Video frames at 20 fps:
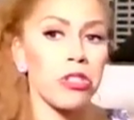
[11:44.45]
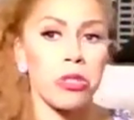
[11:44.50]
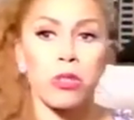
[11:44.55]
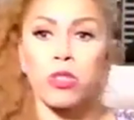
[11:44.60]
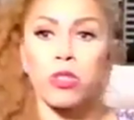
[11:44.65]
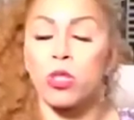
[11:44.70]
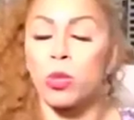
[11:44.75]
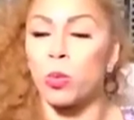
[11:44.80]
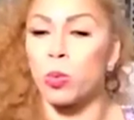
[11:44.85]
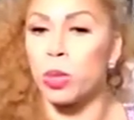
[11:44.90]
due
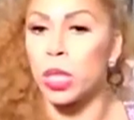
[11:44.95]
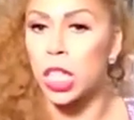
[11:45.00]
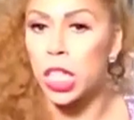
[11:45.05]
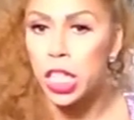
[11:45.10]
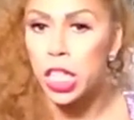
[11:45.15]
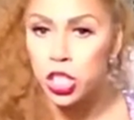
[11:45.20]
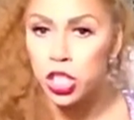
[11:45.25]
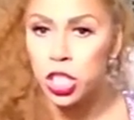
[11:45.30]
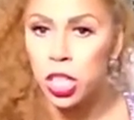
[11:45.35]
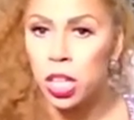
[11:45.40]
to
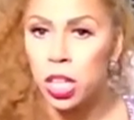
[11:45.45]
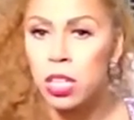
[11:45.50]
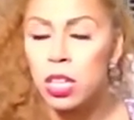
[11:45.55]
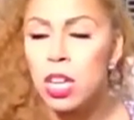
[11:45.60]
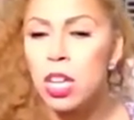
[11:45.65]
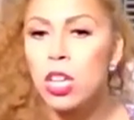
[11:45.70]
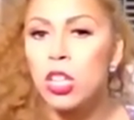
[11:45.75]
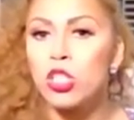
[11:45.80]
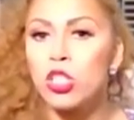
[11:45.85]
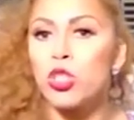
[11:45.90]
religion,
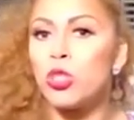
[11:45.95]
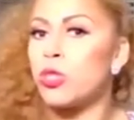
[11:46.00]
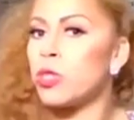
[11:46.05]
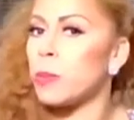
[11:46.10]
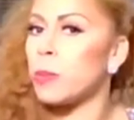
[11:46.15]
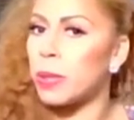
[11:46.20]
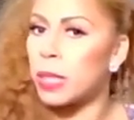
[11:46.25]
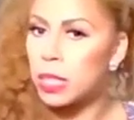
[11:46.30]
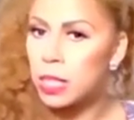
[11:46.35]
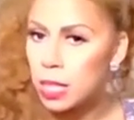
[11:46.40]
due to
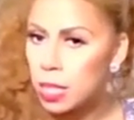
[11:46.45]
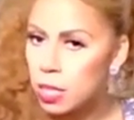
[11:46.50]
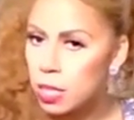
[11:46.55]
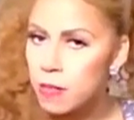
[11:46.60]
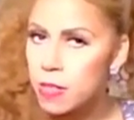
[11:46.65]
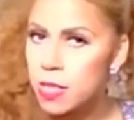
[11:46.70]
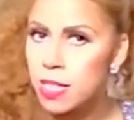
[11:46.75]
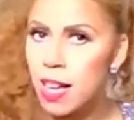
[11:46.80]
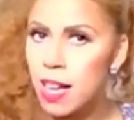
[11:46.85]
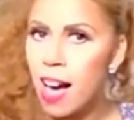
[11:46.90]

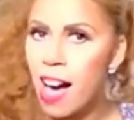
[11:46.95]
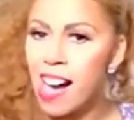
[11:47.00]
beliefs.